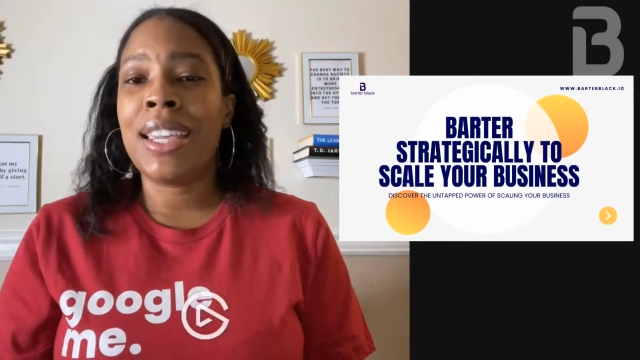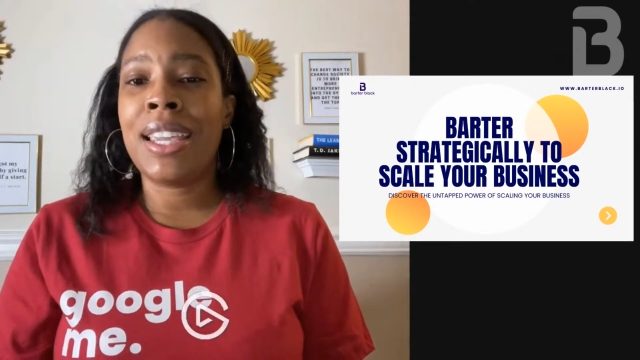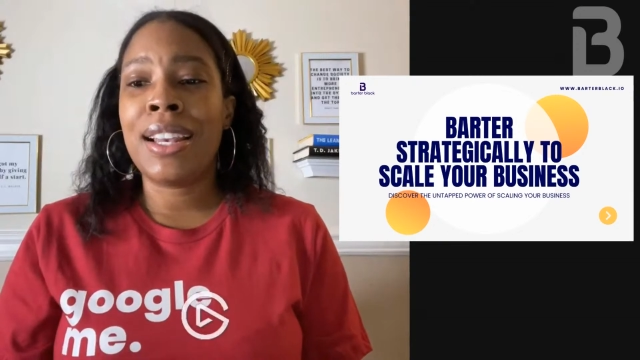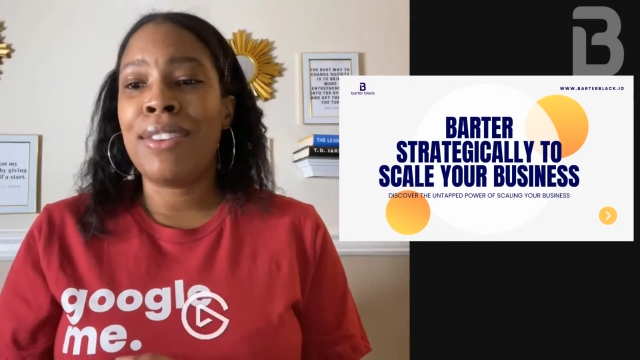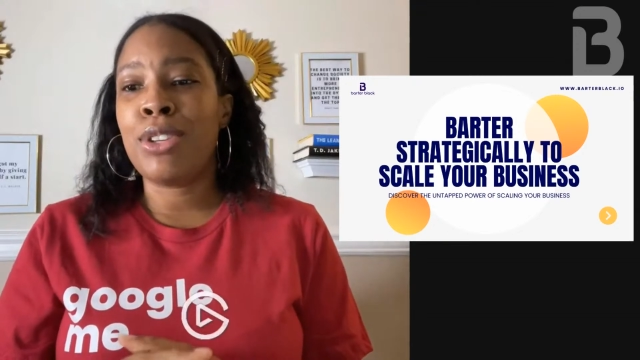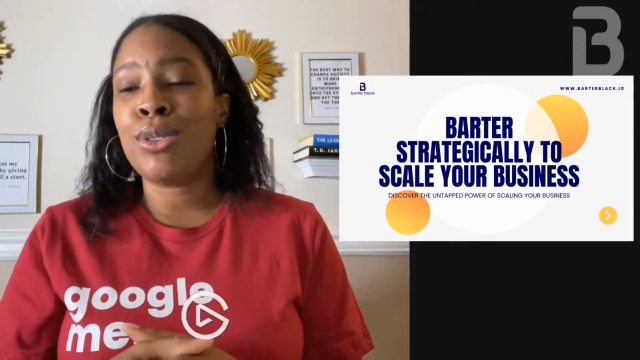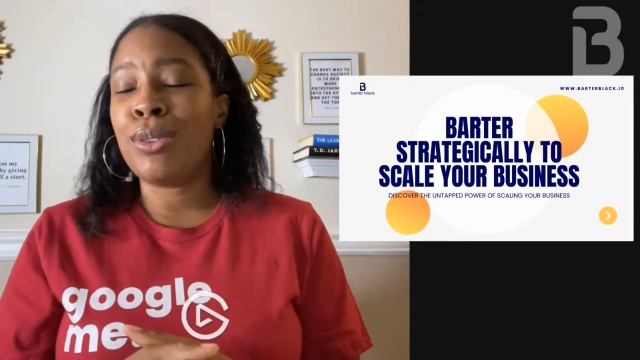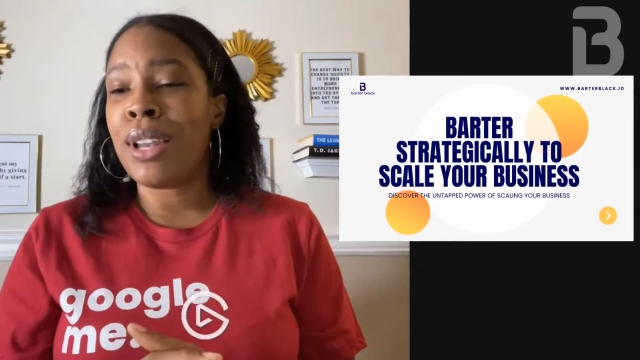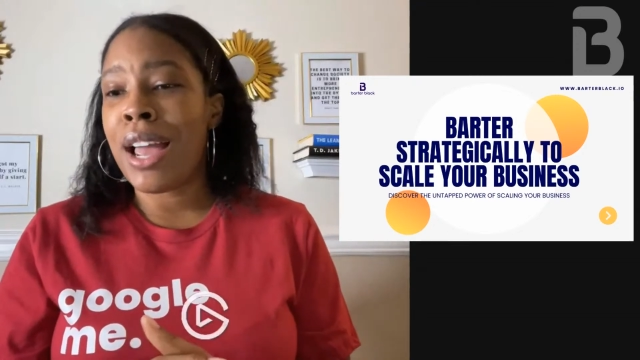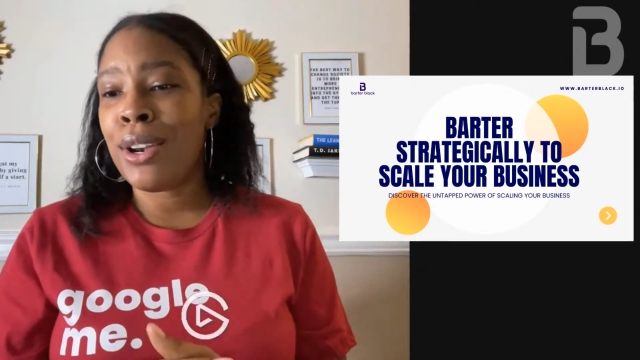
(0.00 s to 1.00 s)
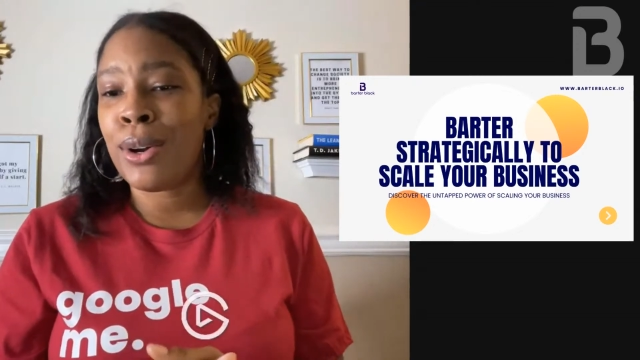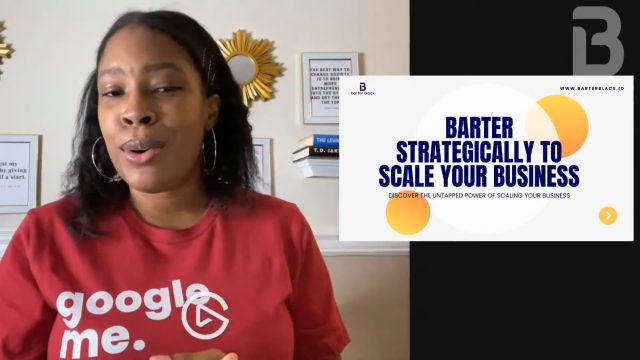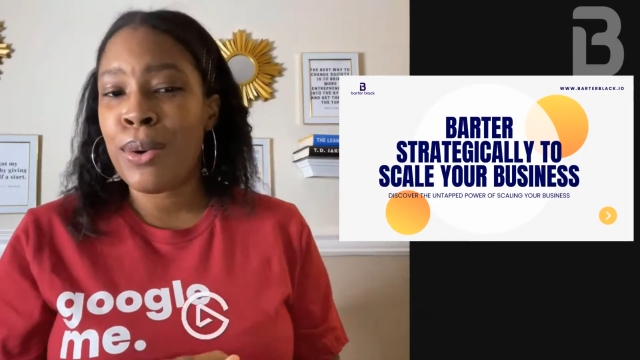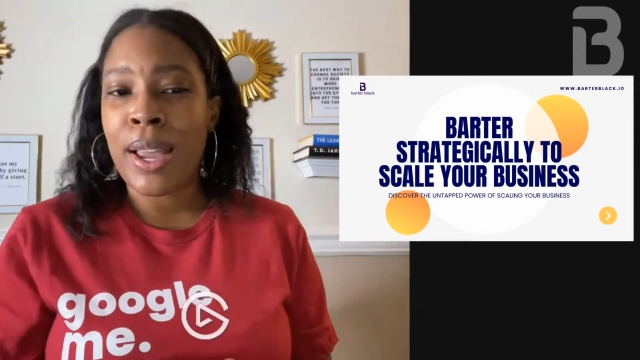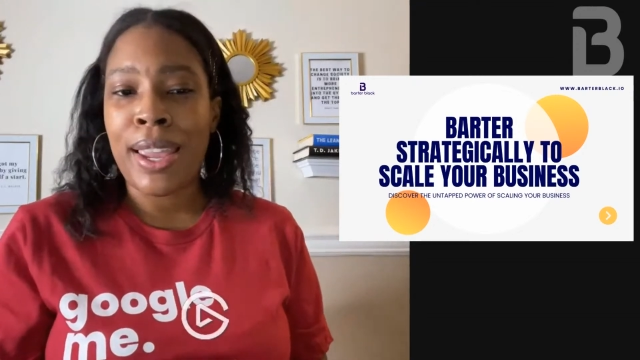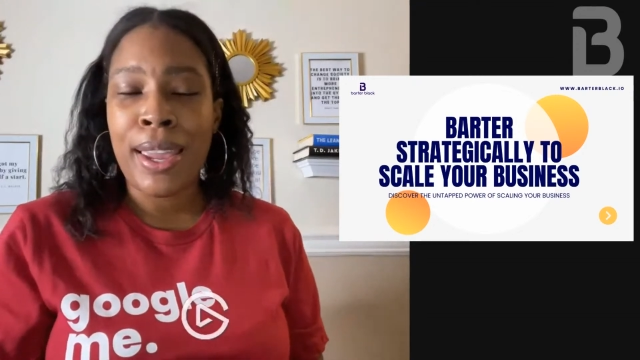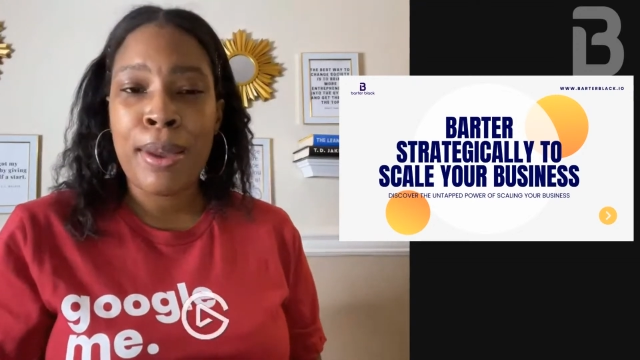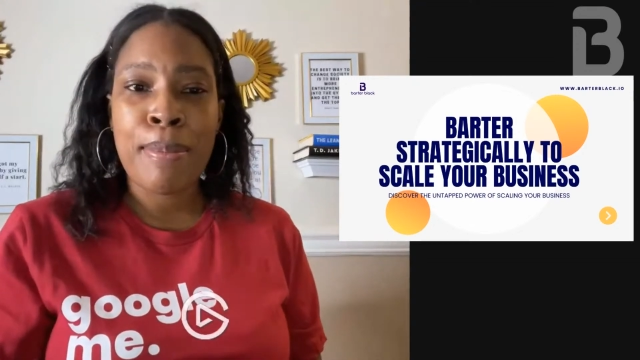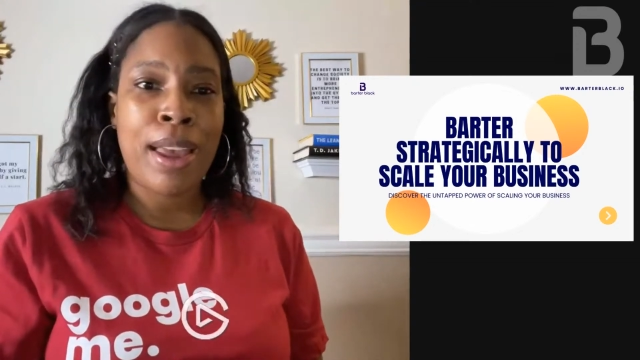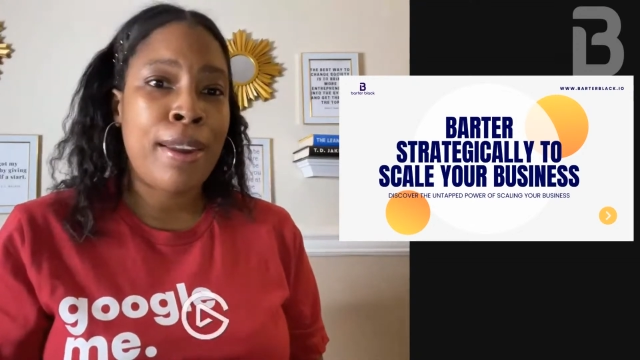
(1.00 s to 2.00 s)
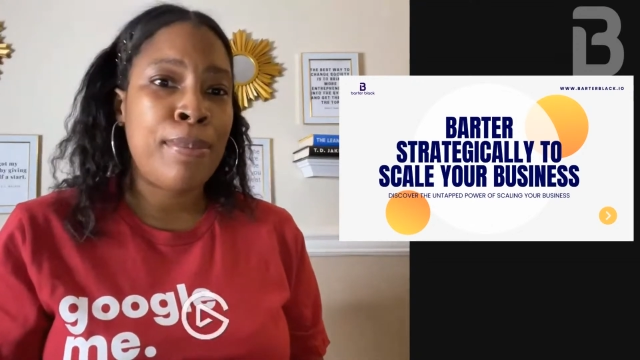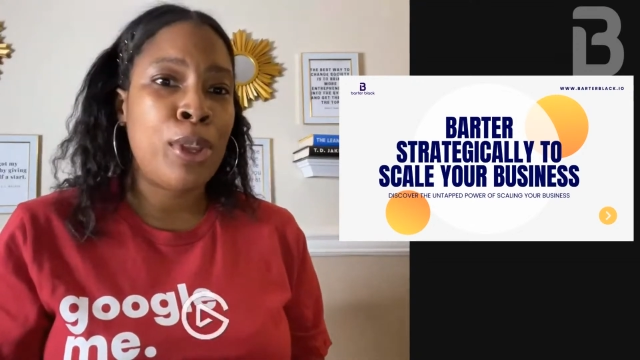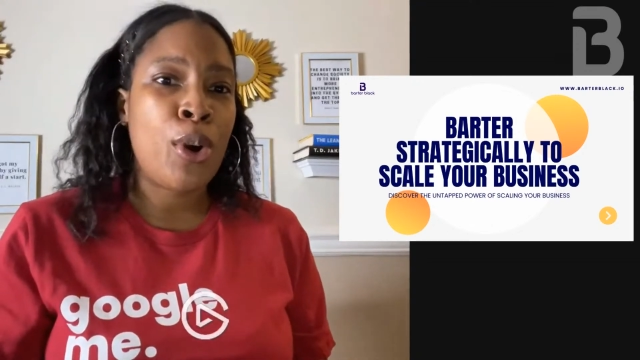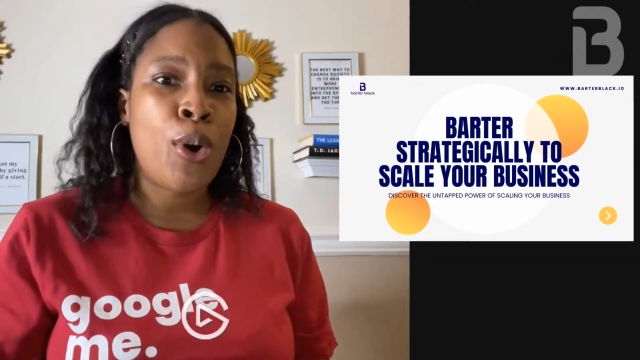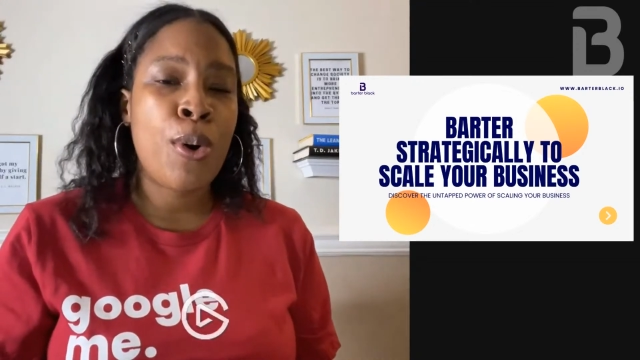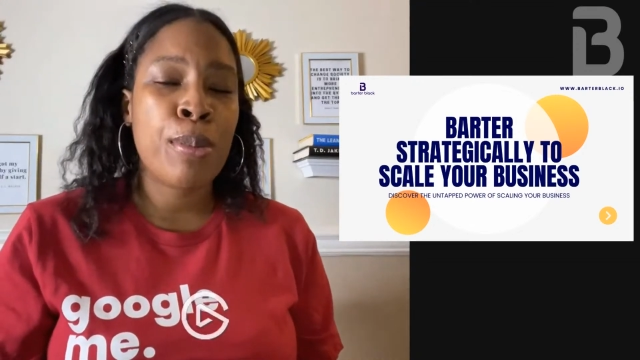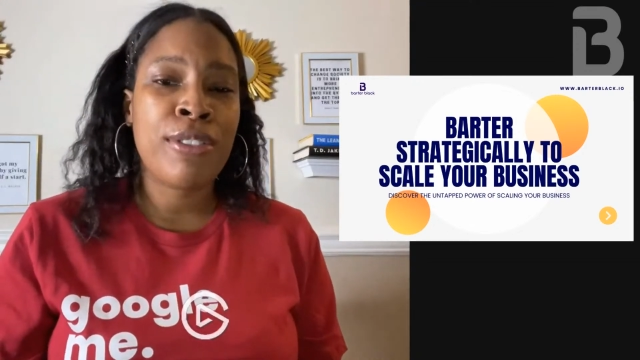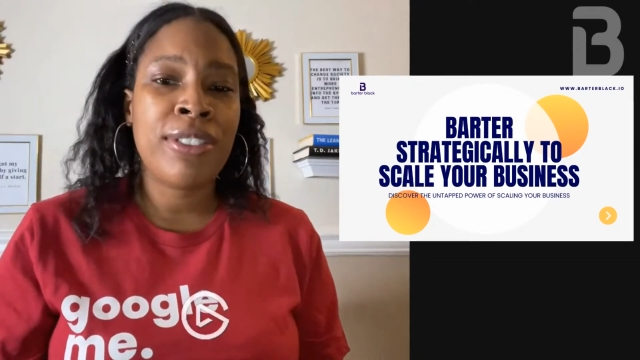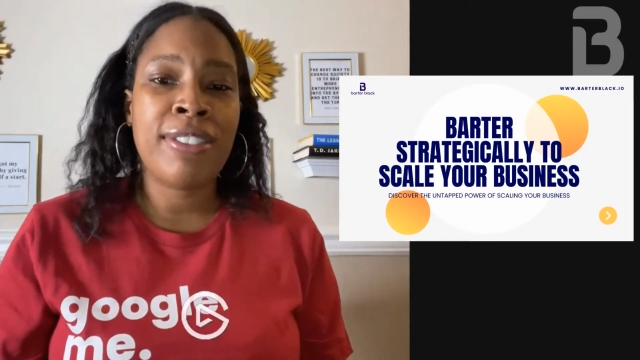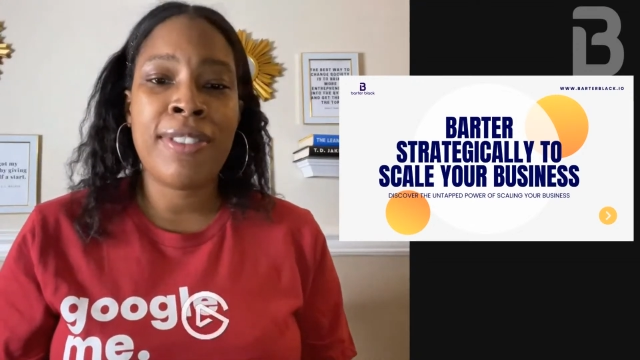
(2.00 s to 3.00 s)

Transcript: if you do not know who I am Nicole Murphy,